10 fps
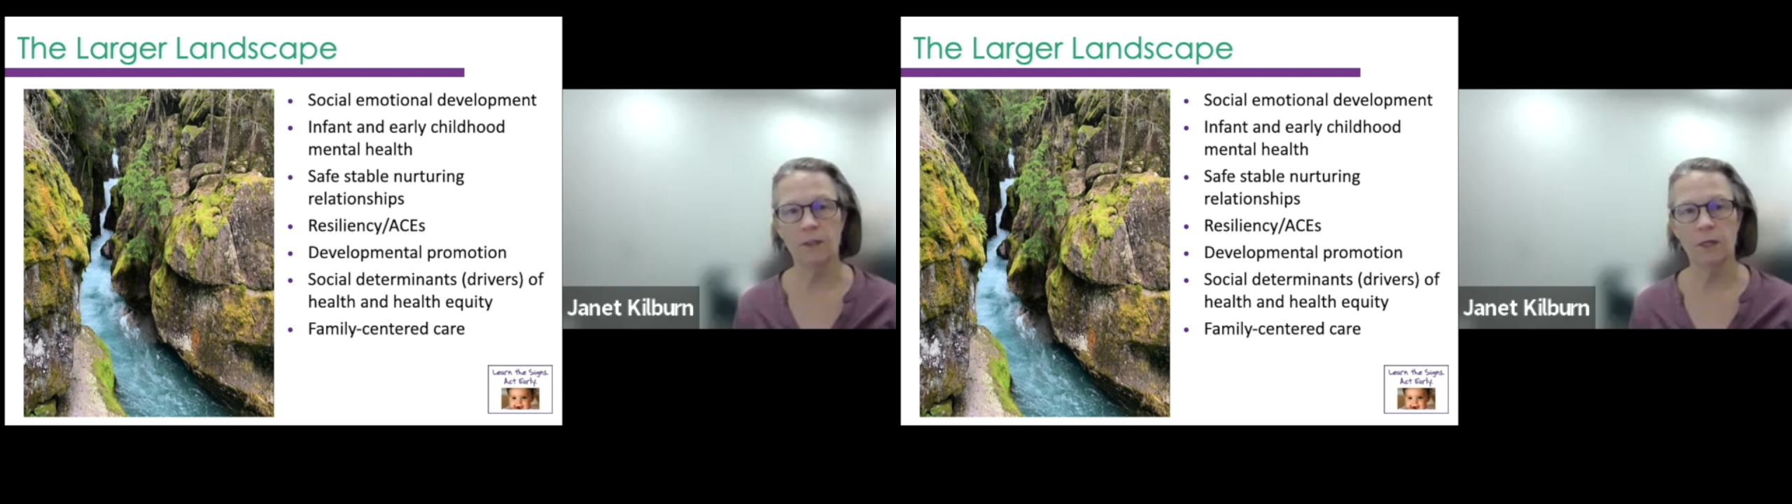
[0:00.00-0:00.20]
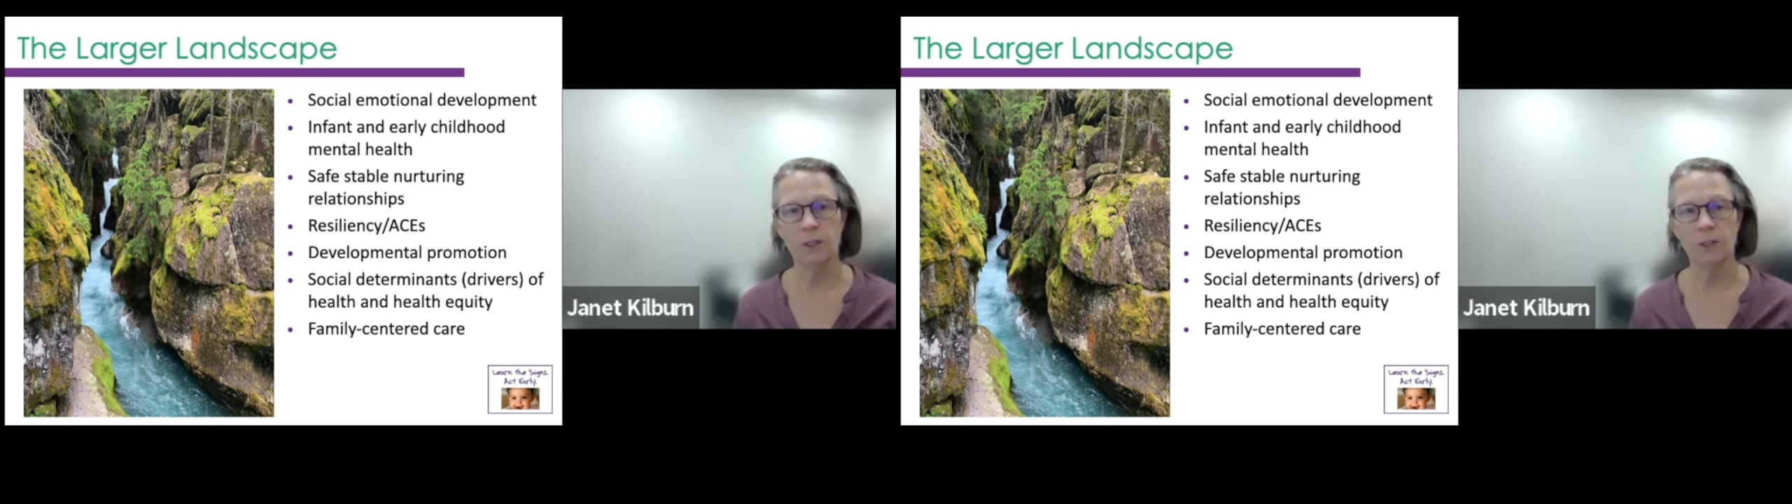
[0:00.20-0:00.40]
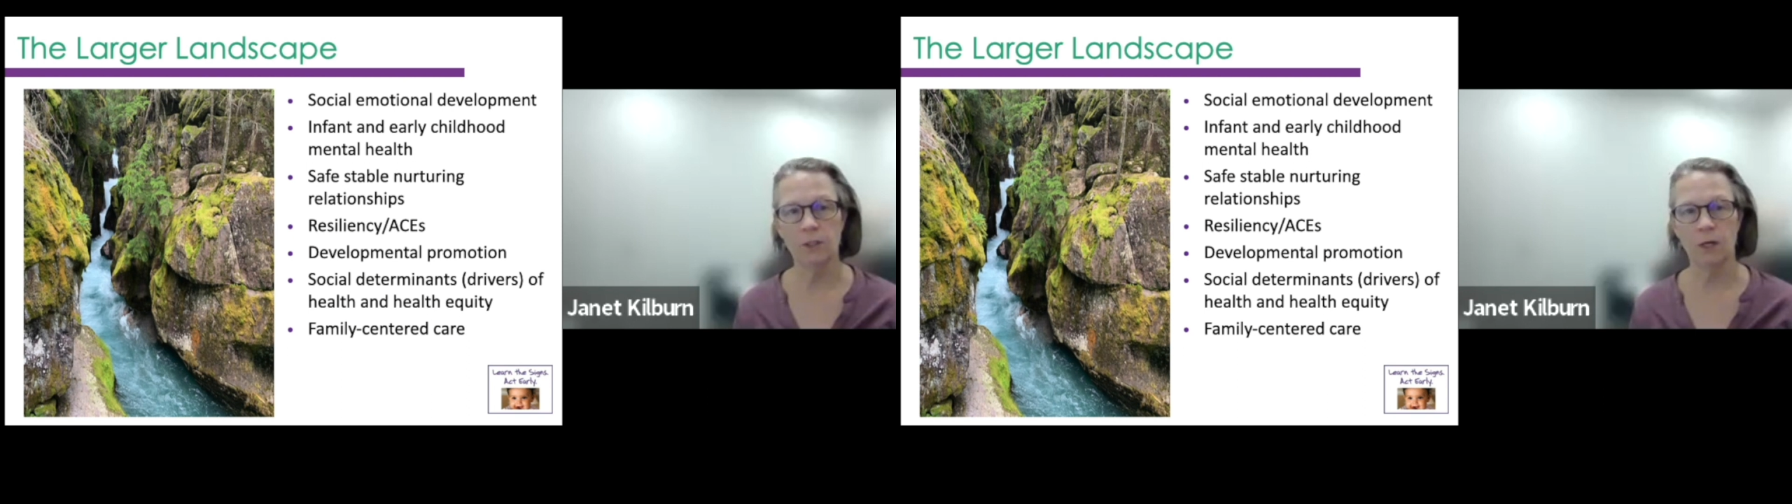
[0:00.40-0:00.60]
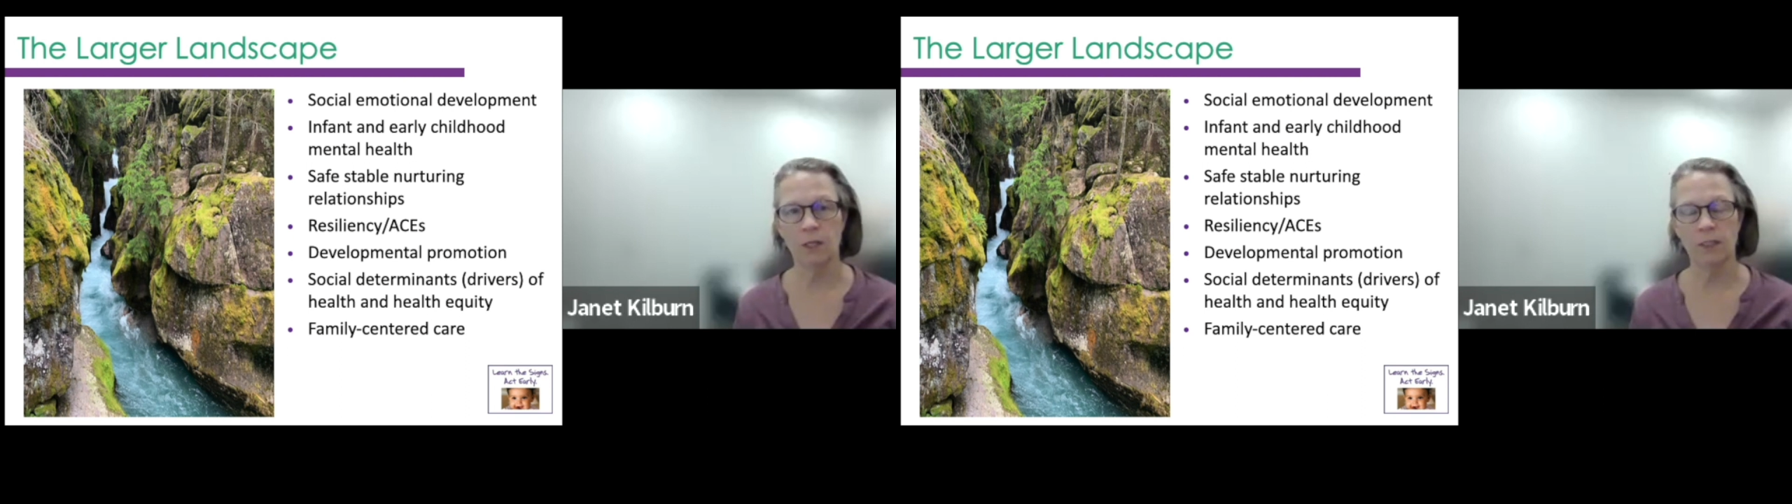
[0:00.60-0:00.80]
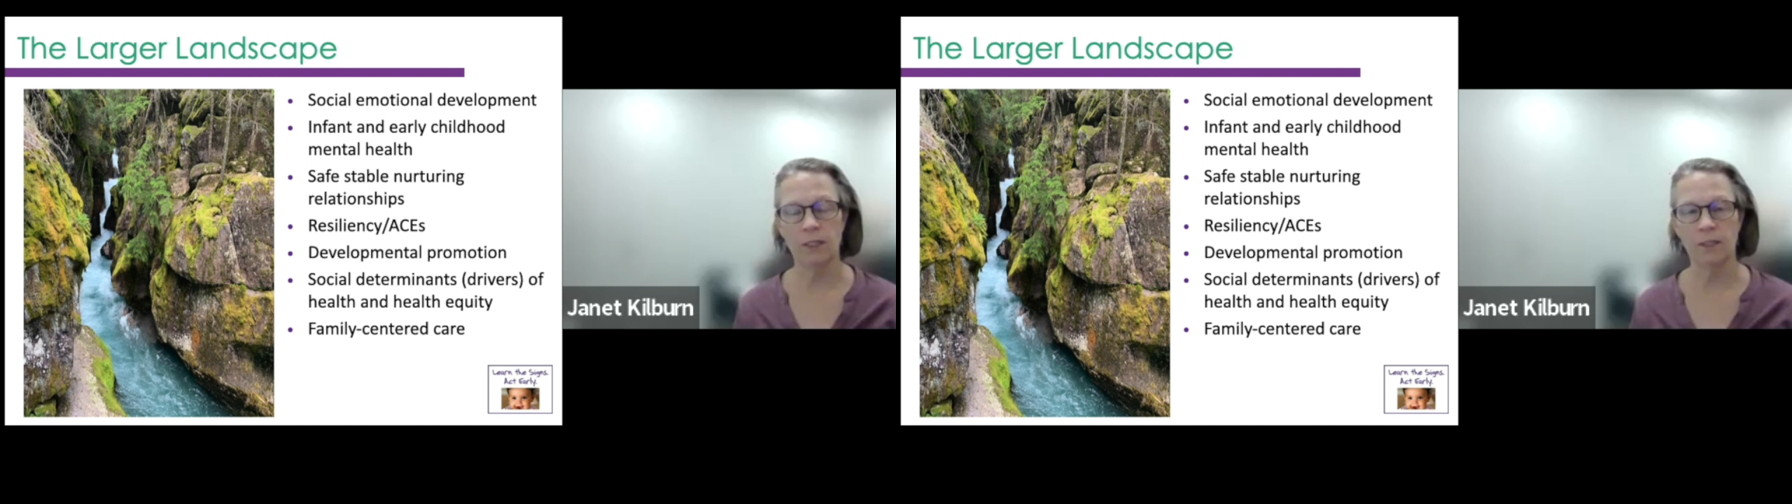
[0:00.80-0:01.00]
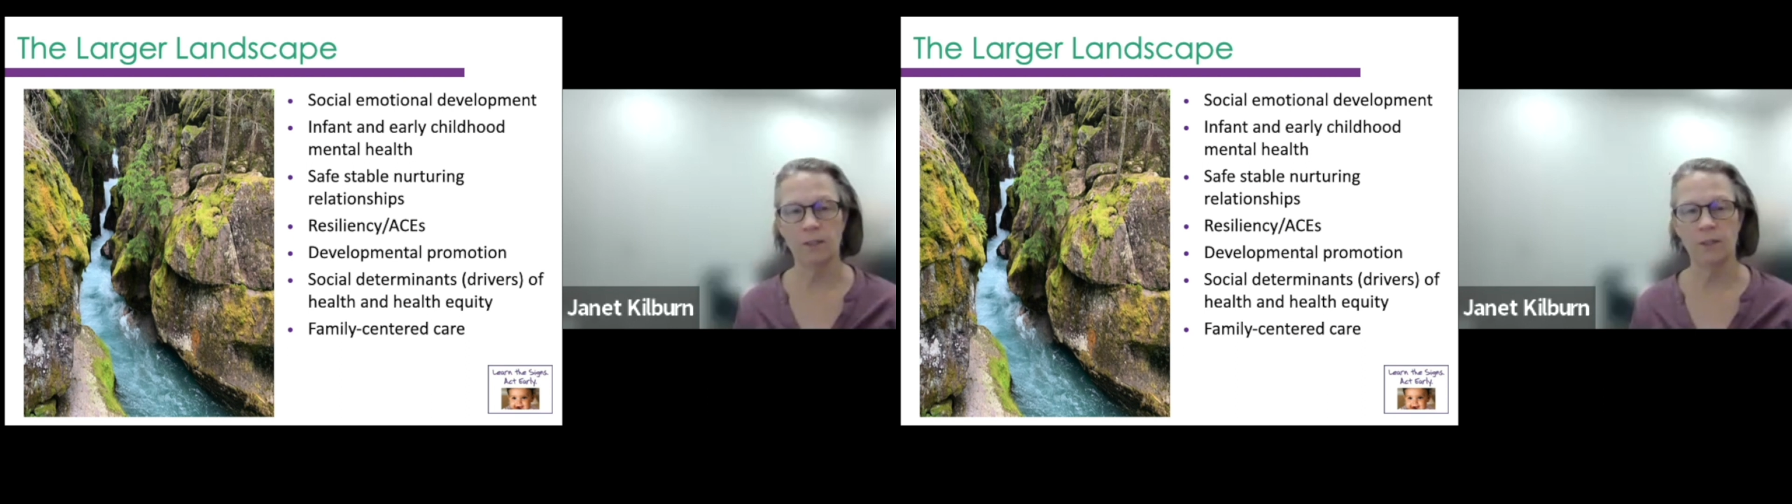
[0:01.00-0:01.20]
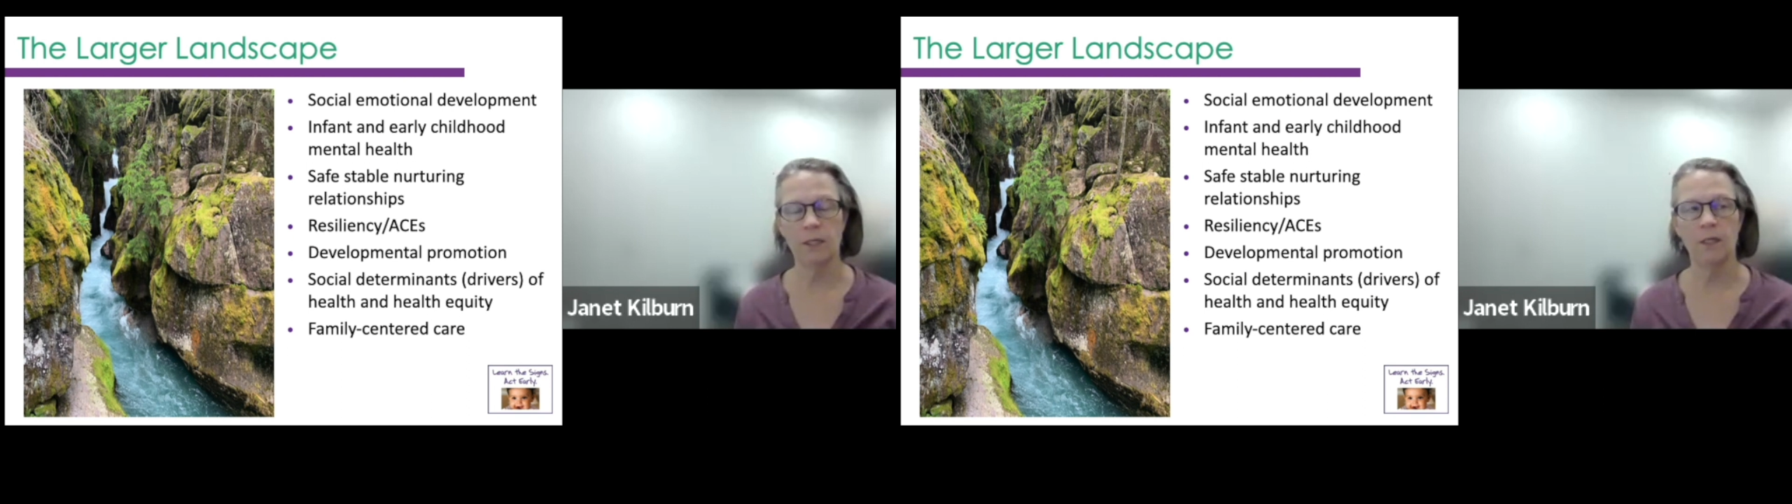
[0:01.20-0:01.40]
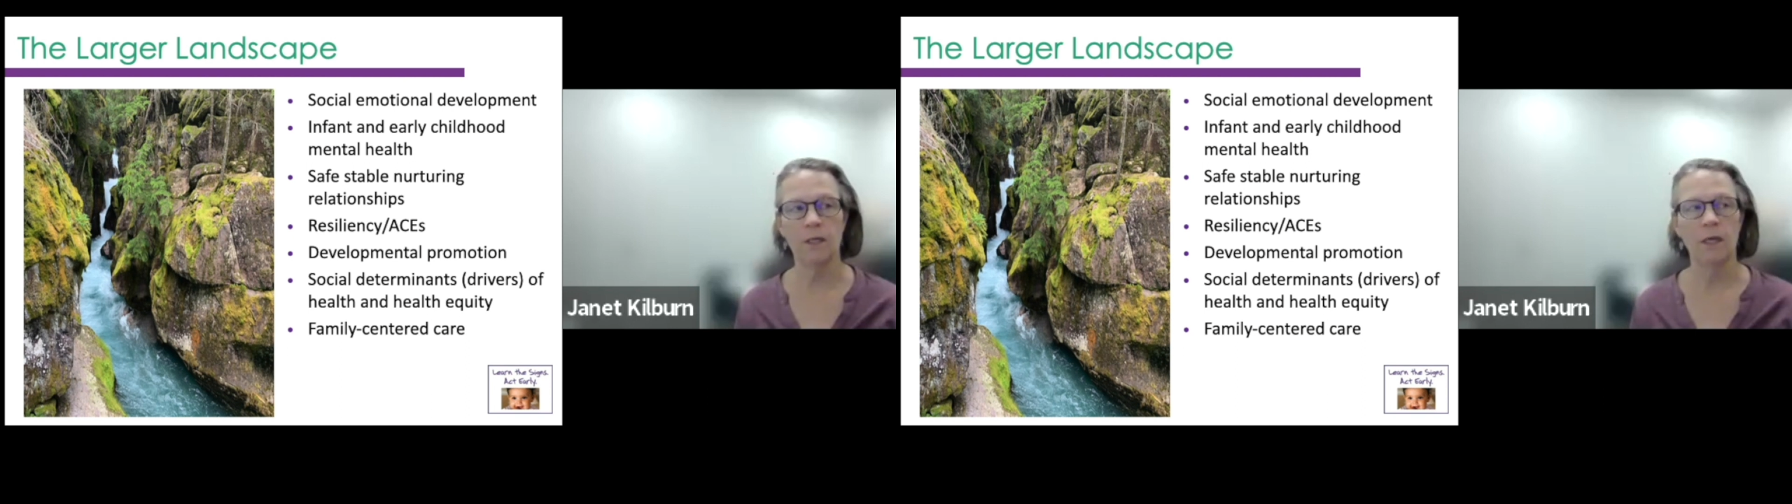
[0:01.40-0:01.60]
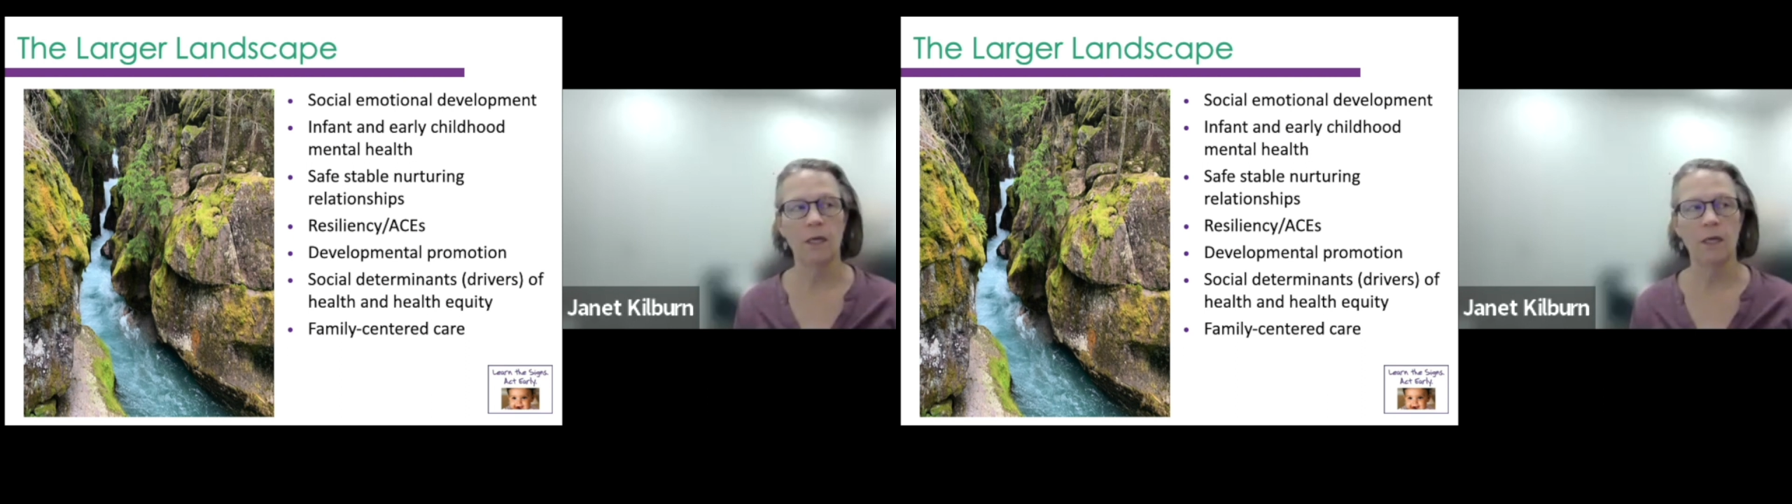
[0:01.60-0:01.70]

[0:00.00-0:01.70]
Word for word: larger context that